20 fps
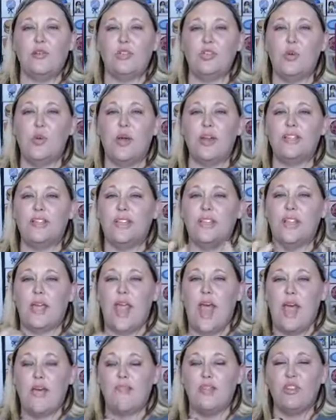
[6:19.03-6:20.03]
toys that
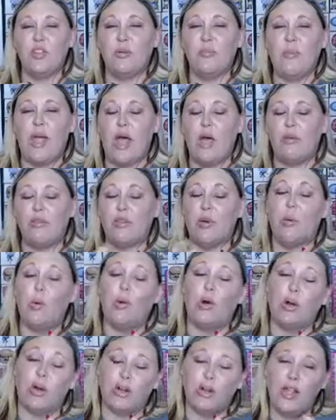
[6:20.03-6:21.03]
they have in their mouth,
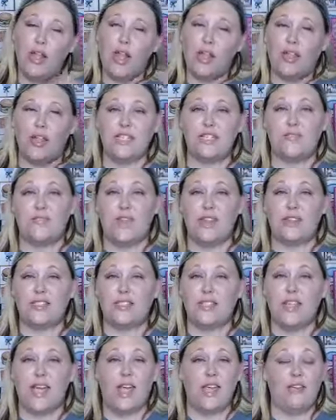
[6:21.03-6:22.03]
or let's face it,